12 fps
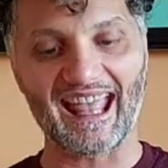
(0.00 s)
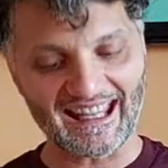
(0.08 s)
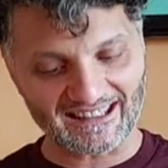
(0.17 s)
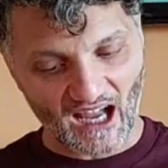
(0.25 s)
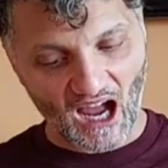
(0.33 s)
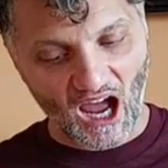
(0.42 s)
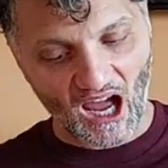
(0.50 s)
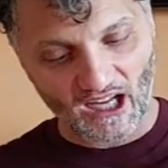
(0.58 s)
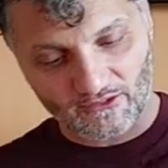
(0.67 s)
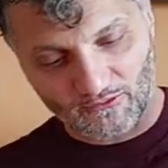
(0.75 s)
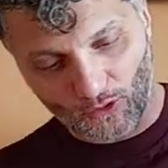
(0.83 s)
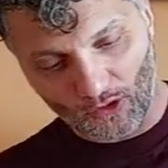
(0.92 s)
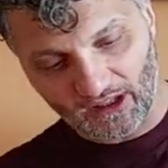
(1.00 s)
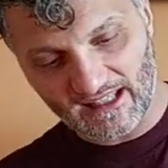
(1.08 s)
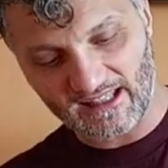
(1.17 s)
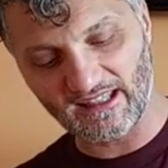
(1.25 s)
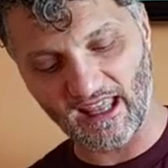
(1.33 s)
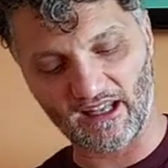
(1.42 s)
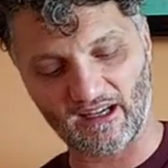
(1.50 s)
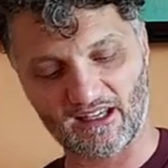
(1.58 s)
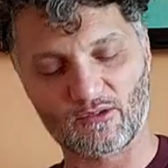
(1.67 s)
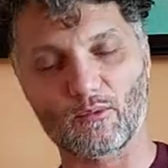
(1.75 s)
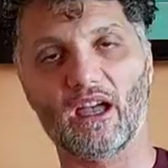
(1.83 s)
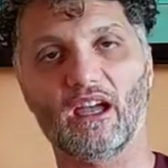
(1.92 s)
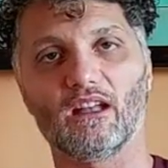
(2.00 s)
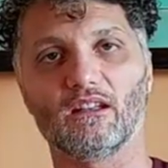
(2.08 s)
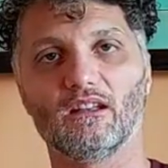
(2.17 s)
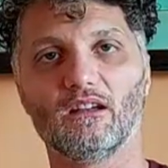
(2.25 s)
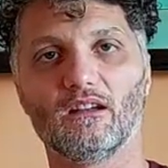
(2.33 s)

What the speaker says: And the hard work is there as well.